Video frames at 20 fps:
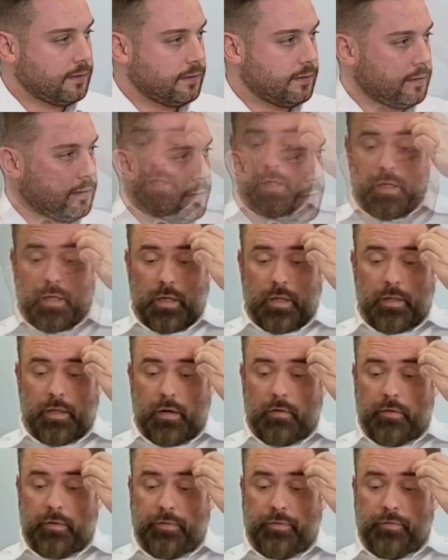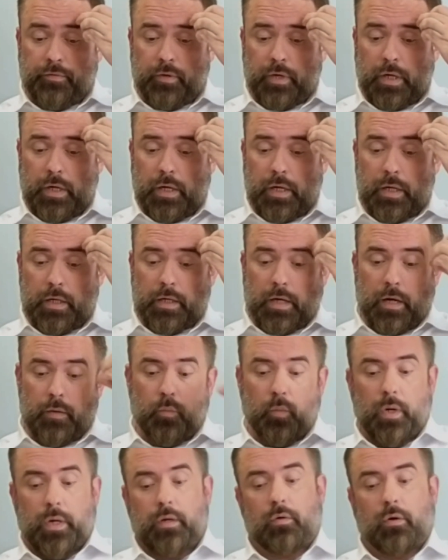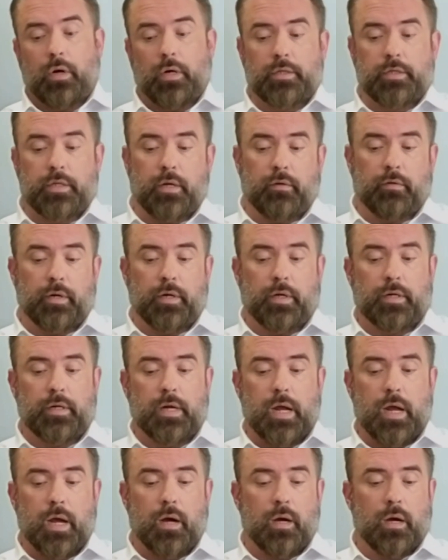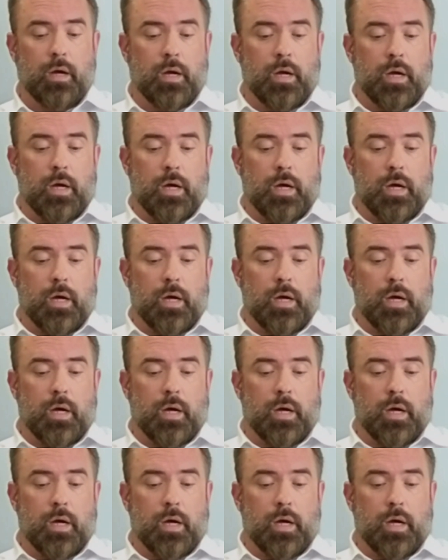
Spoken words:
Yes, certainly. There are 3 gateway criteria now